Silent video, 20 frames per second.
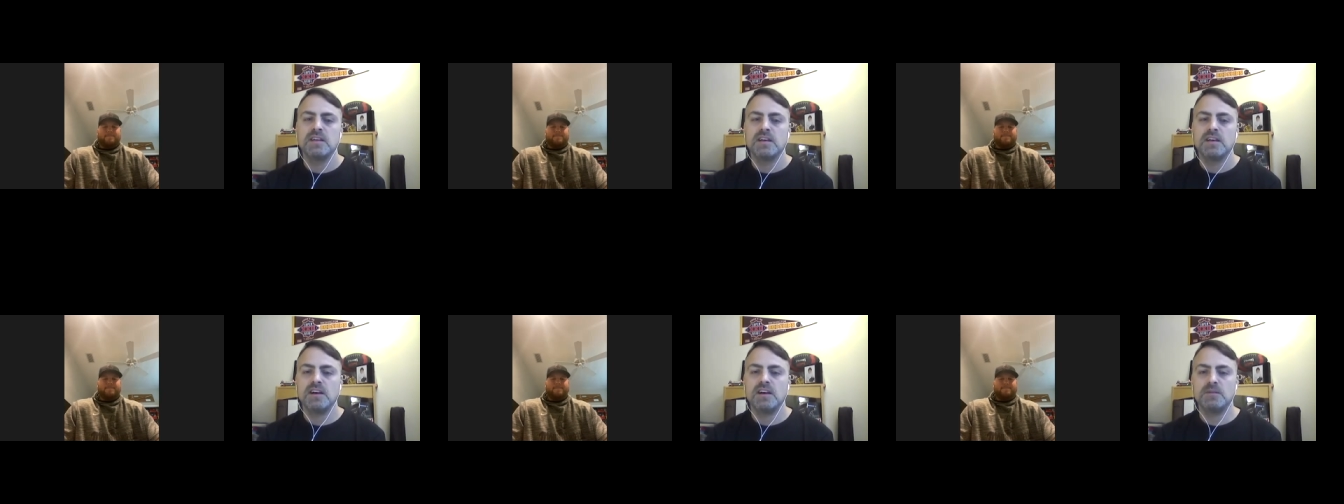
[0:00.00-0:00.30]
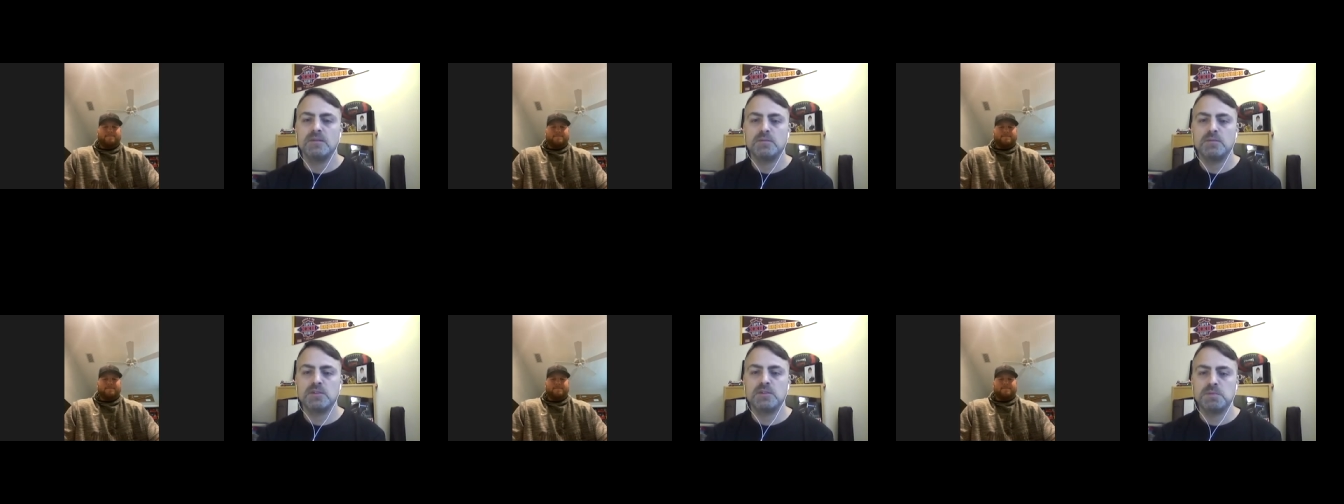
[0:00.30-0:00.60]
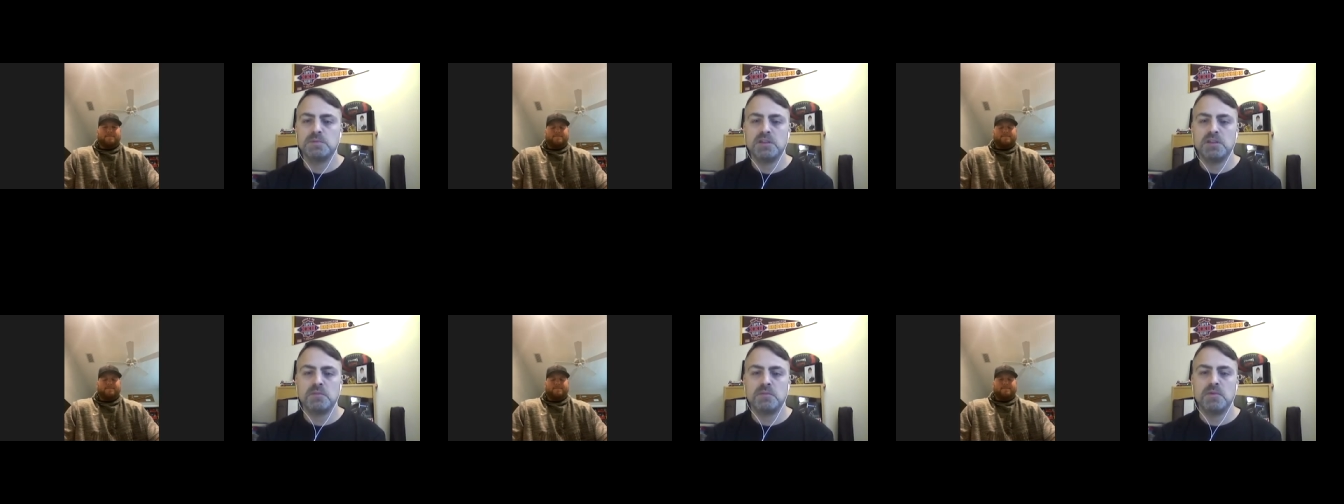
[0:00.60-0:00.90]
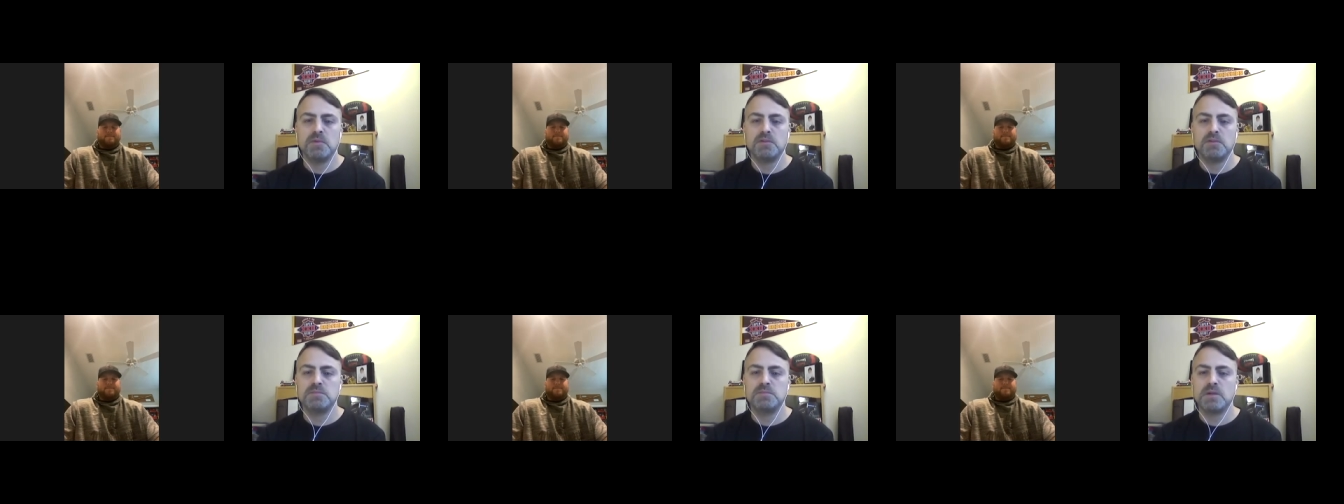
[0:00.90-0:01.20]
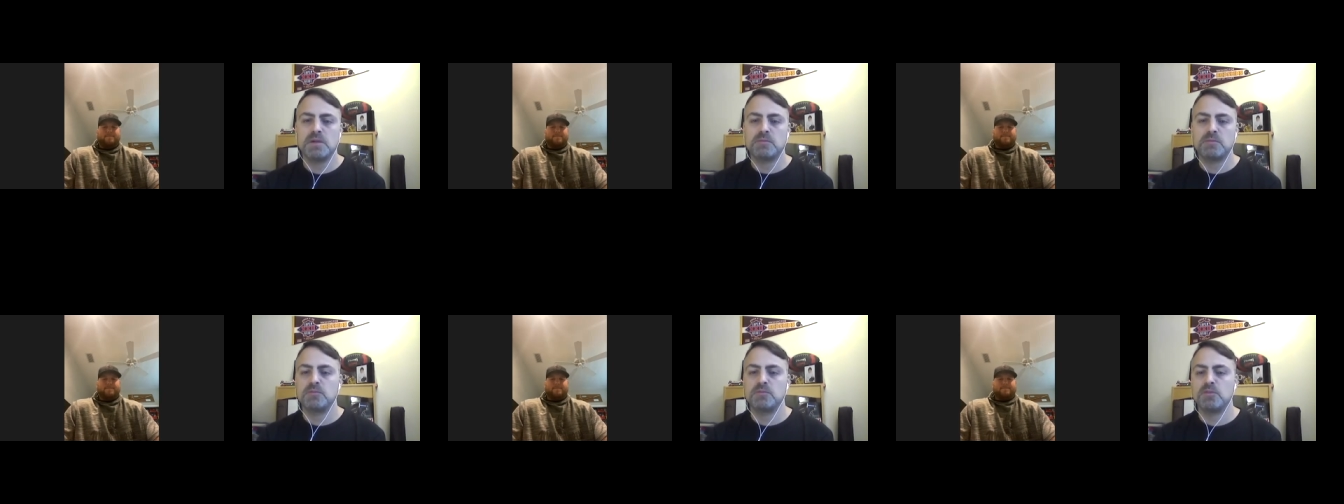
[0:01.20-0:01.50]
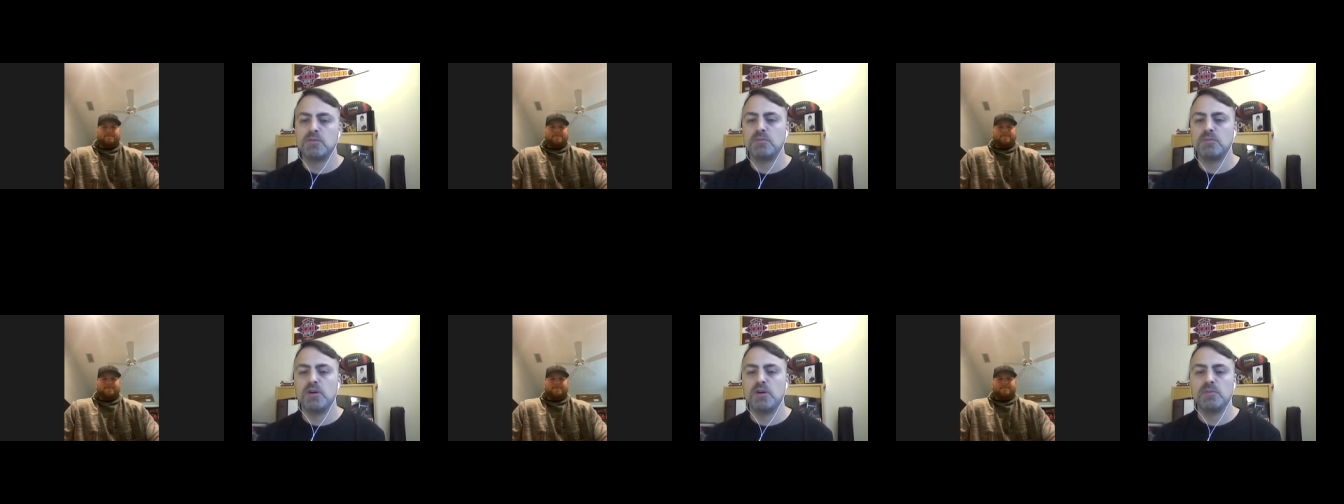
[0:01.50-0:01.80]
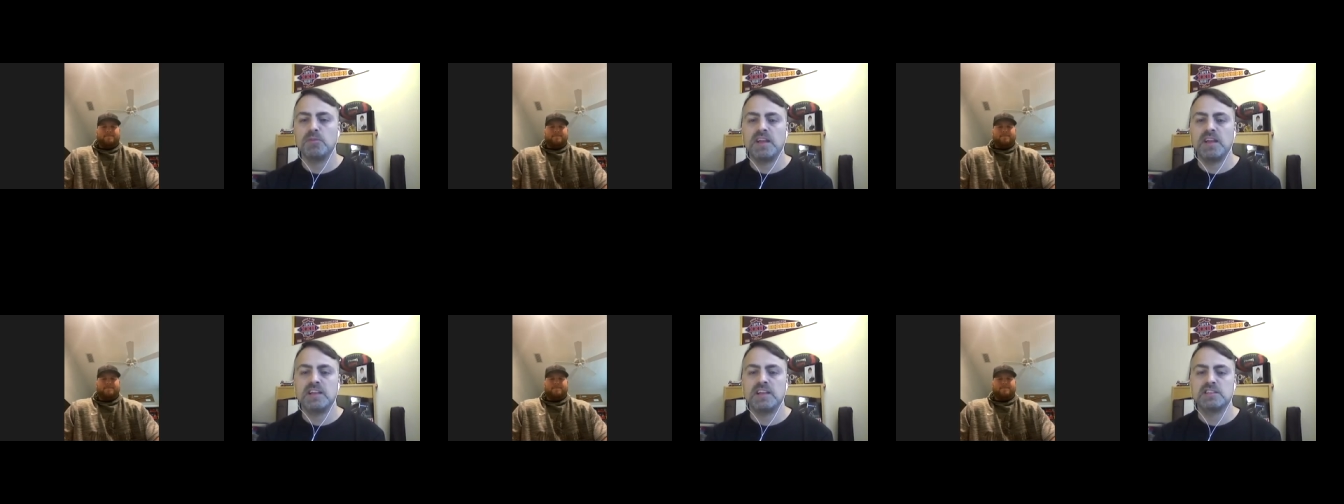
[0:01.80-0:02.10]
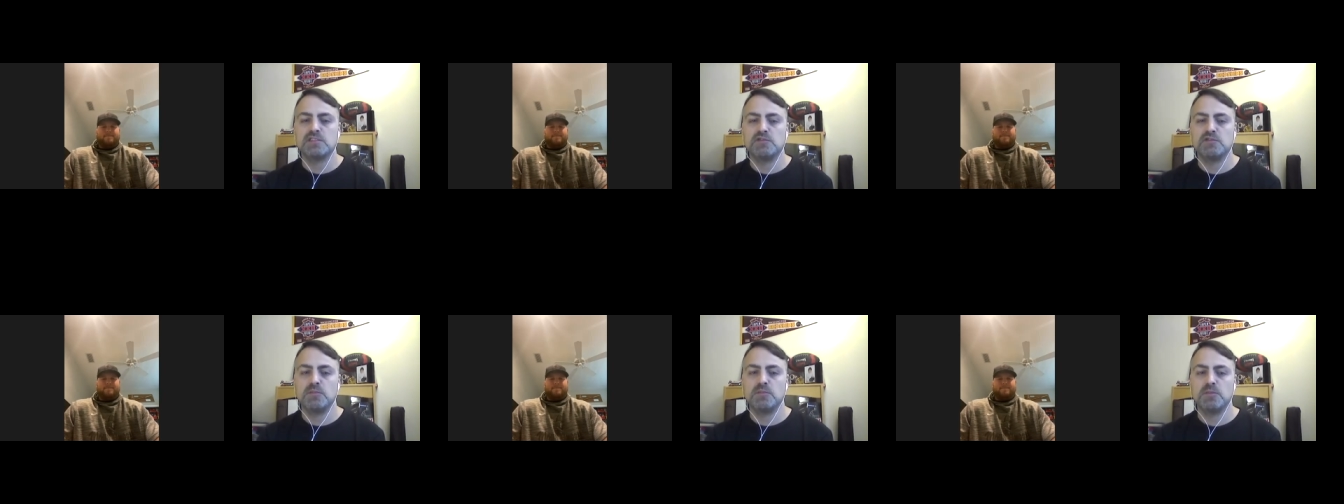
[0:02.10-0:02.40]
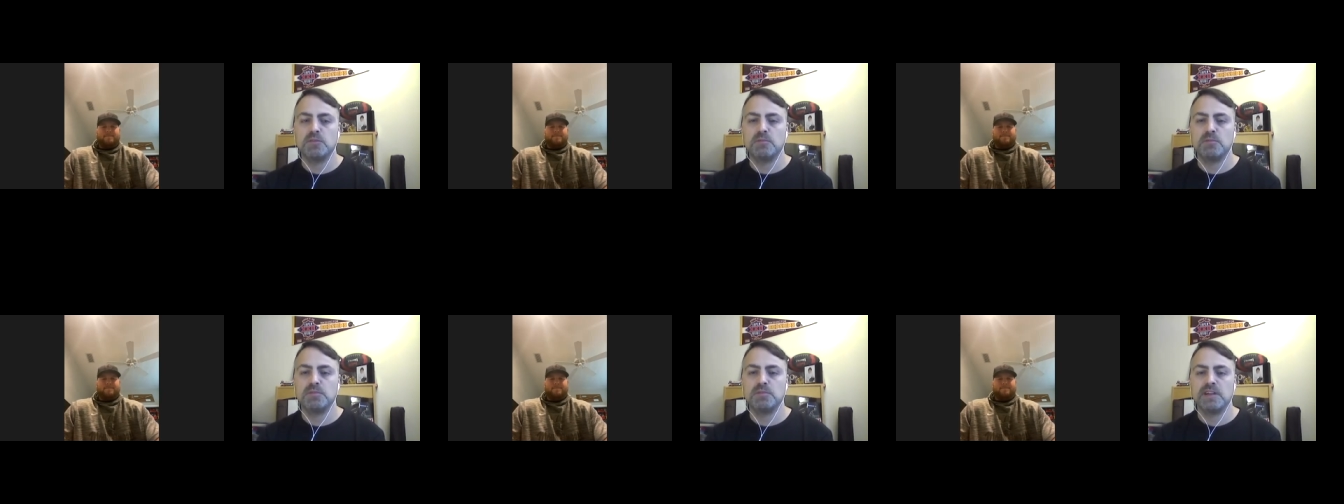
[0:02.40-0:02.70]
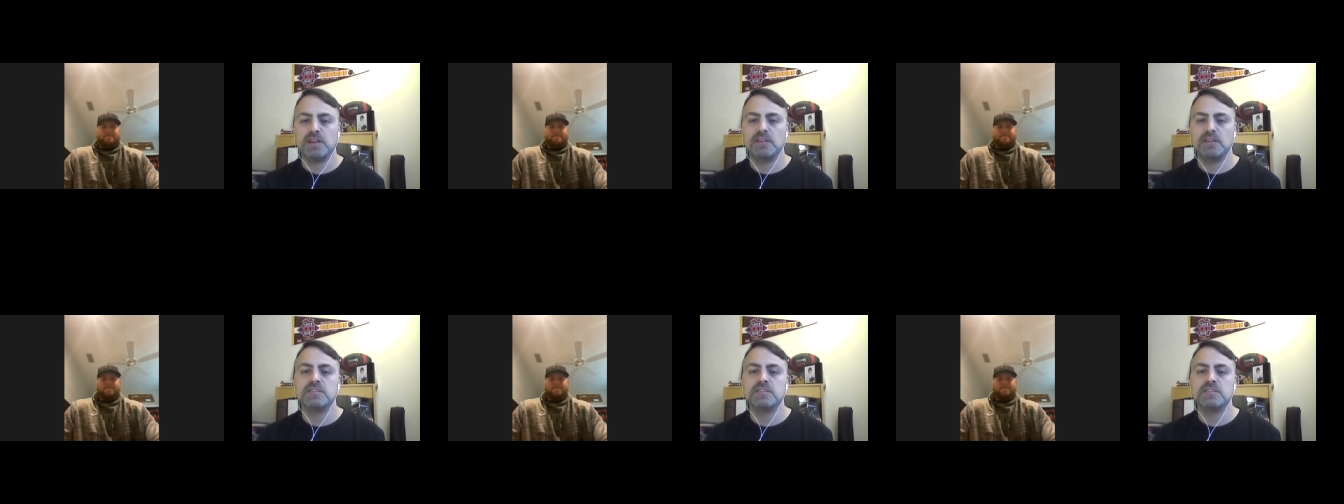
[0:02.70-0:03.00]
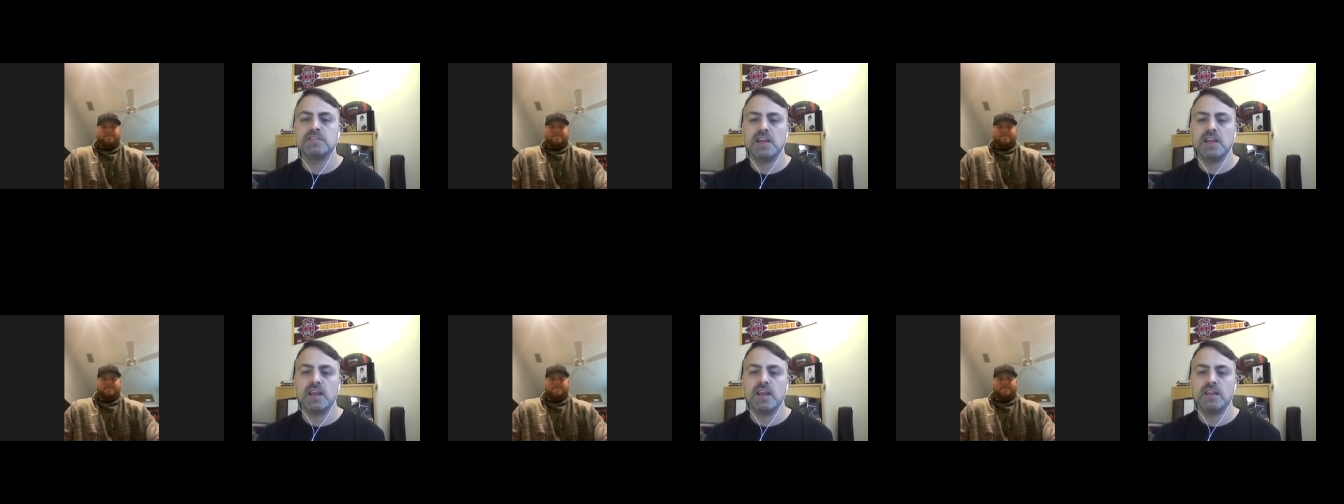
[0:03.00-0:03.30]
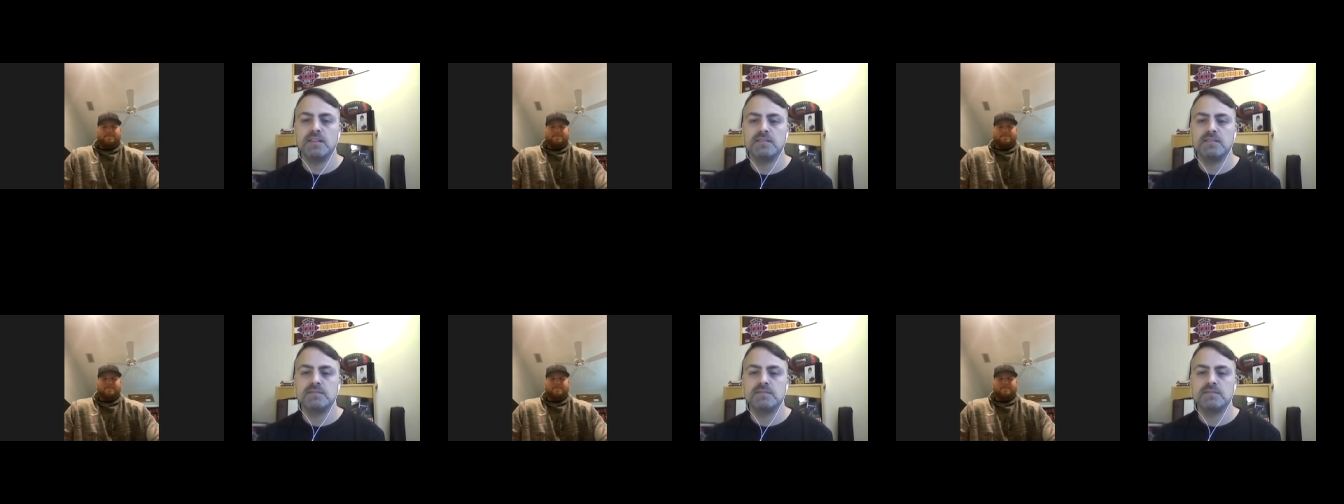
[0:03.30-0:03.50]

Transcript: What's been your most memorable moment as a football player to date?